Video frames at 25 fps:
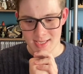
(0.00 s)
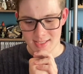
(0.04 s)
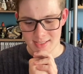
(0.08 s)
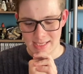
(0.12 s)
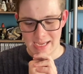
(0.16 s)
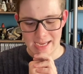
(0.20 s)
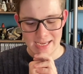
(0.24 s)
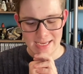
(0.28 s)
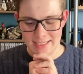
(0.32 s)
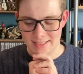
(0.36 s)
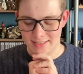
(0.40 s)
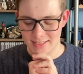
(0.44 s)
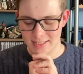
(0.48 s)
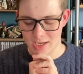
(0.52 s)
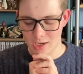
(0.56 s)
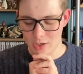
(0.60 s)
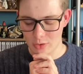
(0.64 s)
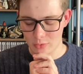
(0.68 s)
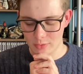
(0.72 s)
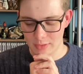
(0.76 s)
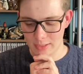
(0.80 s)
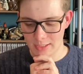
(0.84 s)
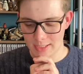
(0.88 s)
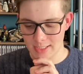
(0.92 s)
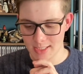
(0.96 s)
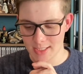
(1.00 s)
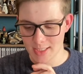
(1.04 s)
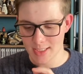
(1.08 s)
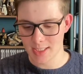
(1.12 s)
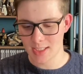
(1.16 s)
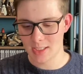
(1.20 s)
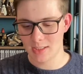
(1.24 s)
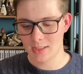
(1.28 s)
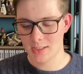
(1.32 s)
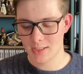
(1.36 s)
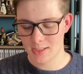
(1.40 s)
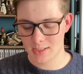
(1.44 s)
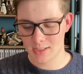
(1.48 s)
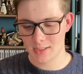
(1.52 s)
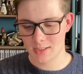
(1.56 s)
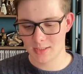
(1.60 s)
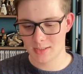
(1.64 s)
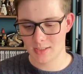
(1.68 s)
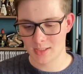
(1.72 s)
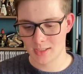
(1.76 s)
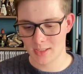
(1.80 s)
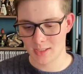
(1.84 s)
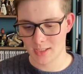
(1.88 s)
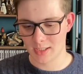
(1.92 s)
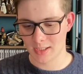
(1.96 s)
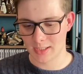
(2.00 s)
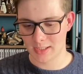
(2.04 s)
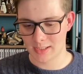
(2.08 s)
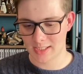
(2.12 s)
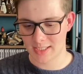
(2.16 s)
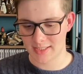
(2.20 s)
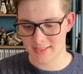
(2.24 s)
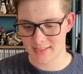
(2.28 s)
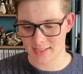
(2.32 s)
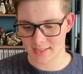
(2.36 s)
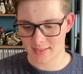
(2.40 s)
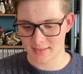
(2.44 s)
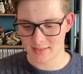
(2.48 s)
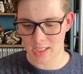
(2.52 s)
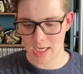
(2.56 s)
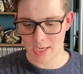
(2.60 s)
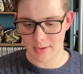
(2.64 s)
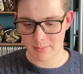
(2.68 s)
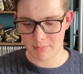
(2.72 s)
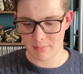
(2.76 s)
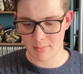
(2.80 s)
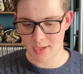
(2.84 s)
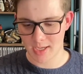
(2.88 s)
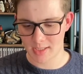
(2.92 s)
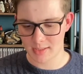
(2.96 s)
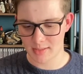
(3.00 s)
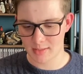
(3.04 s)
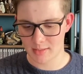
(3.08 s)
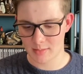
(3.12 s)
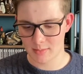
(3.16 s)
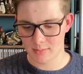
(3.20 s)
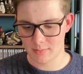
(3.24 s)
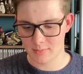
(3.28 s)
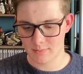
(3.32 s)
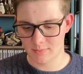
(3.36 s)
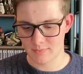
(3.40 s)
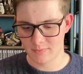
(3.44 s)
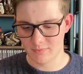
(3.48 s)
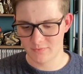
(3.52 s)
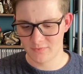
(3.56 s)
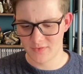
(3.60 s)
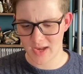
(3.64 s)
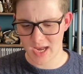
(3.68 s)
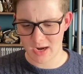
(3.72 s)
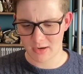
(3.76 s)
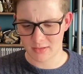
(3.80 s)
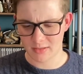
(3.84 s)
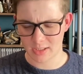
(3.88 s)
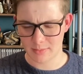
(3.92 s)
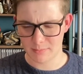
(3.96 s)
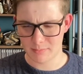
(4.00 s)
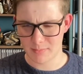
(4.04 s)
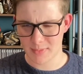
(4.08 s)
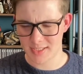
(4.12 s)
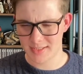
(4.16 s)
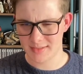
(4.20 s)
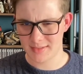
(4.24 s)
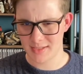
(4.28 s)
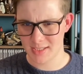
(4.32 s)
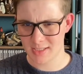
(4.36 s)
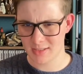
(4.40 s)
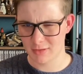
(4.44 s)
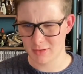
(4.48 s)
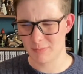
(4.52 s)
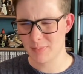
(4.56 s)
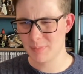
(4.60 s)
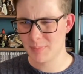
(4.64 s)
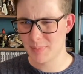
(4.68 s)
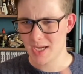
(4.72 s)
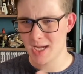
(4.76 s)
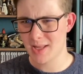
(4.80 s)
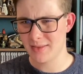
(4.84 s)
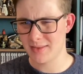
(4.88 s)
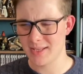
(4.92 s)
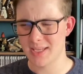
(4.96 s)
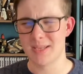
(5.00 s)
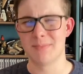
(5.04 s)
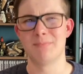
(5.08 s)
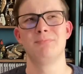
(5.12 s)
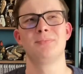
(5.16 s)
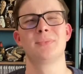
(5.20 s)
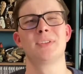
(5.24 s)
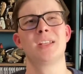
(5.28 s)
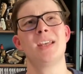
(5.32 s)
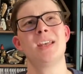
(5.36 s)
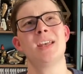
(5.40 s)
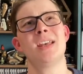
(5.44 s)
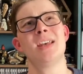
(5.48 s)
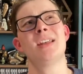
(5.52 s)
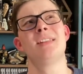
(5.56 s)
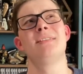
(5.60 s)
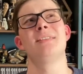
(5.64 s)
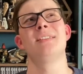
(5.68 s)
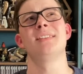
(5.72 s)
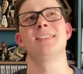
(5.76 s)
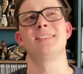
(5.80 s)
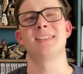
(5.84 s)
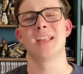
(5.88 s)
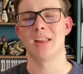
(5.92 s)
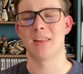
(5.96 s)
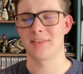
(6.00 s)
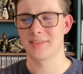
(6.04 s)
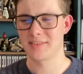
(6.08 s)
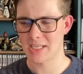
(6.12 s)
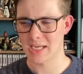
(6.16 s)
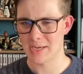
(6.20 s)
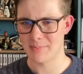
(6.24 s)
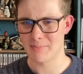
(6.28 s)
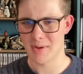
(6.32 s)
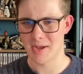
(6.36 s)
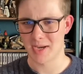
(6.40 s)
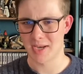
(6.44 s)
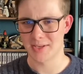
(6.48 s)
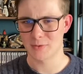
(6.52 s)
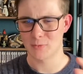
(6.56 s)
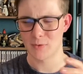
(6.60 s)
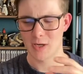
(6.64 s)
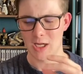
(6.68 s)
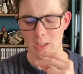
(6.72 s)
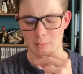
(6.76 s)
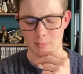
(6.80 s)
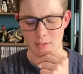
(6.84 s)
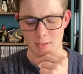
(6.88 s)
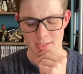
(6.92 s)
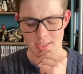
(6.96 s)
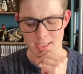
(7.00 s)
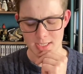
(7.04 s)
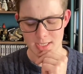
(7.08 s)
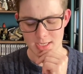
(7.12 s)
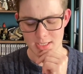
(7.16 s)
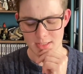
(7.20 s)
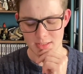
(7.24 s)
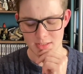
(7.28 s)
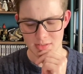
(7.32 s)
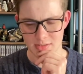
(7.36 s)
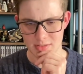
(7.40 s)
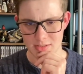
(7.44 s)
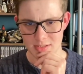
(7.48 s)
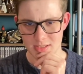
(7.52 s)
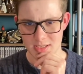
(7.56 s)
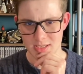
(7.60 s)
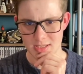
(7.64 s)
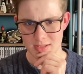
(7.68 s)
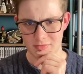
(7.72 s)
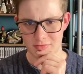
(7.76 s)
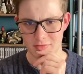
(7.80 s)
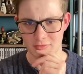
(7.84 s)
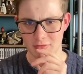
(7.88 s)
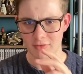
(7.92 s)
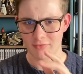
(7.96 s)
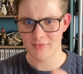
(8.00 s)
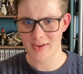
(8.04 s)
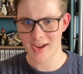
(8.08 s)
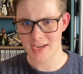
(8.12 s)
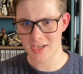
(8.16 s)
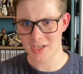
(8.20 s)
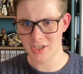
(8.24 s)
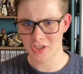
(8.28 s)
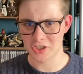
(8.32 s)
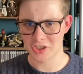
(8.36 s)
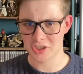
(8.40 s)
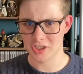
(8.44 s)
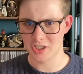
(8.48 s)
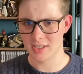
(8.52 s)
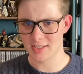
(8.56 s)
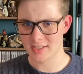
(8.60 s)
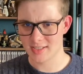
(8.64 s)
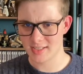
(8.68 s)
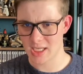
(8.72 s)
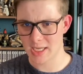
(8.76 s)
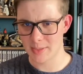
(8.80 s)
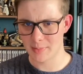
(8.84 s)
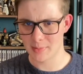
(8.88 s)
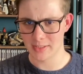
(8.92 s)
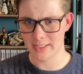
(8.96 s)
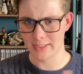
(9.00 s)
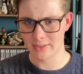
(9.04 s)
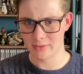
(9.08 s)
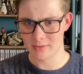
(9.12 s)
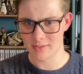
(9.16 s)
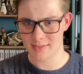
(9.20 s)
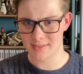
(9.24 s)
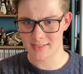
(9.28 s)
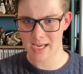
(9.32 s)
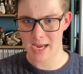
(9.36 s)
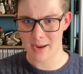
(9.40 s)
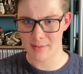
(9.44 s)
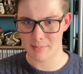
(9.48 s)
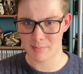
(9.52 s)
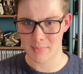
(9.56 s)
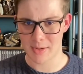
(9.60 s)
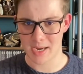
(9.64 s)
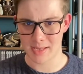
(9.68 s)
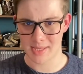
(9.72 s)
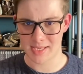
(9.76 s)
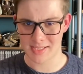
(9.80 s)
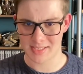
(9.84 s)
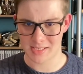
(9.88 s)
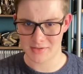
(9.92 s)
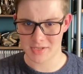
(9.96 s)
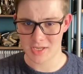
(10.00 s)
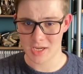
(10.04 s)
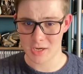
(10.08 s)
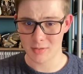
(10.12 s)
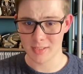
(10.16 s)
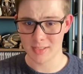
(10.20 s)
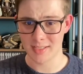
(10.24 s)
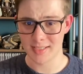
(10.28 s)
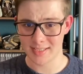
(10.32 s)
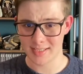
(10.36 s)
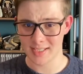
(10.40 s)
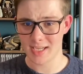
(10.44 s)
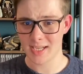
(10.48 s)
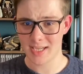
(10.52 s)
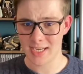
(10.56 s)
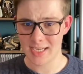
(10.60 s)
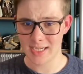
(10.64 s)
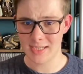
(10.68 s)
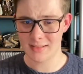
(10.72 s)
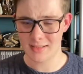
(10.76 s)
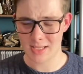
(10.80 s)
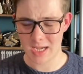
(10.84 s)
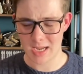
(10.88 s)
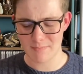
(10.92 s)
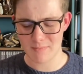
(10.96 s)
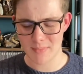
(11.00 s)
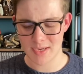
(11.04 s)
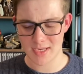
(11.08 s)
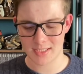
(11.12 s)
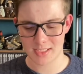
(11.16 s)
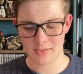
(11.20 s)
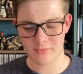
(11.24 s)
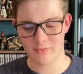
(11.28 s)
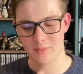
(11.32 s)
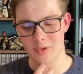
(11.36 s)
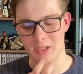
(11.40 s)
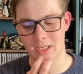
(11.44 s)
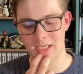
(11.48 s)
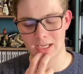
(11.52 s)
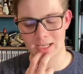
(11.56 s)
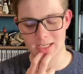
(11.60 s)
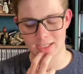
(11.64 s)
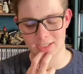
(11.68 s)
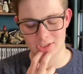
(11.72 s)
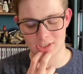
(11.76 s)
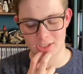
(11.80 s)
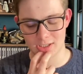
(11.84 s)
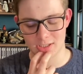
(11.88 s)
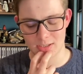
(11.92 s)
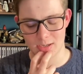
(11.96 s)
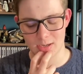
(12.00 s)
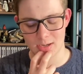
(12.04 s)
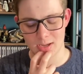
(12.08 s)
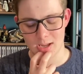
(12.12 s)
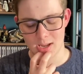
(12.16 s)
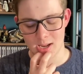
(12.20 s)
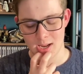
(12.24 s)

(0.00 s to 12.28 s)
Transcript: that is the only uh, classic Cyberman variant I'm missing, or bar the the stealth Cyberman as well. But the the the Revenger, Cyberleader, and Cyberman that's like the only design that I'm missing from the collection,